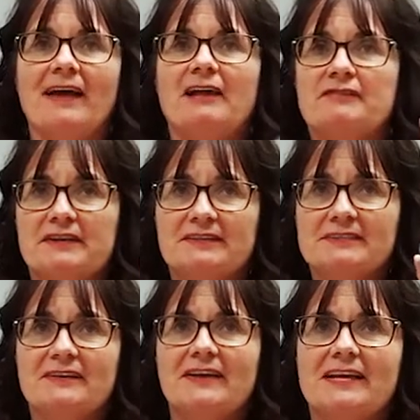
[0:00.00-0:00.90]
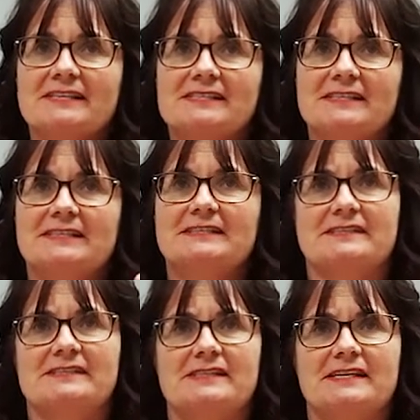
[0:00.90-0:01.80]
If a Narda XT
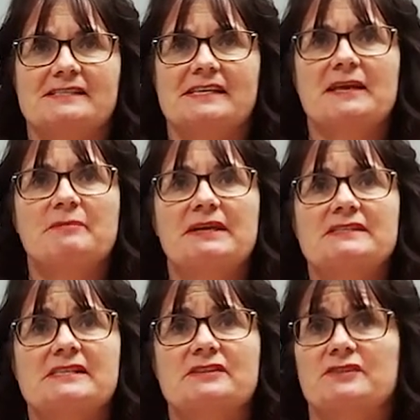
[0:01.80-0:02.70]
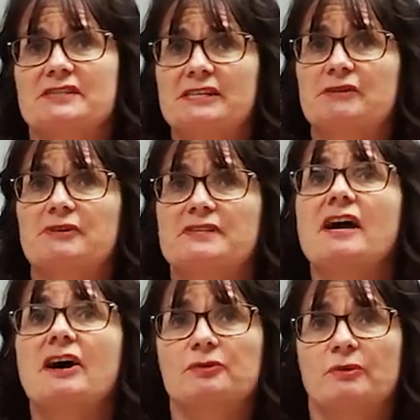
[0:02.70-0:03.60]
does this, it means it's got a serious
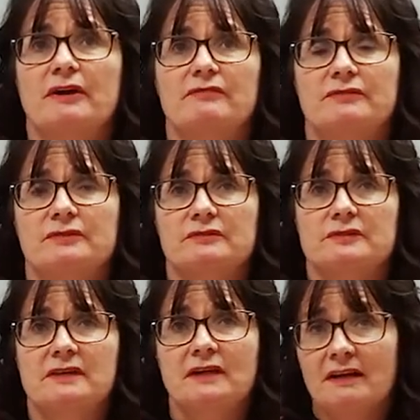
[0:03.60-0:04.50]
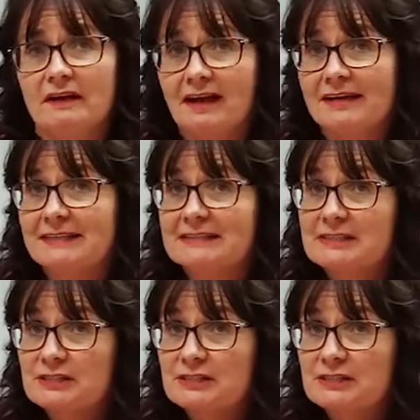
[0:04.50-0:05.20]
hardware fault, and it's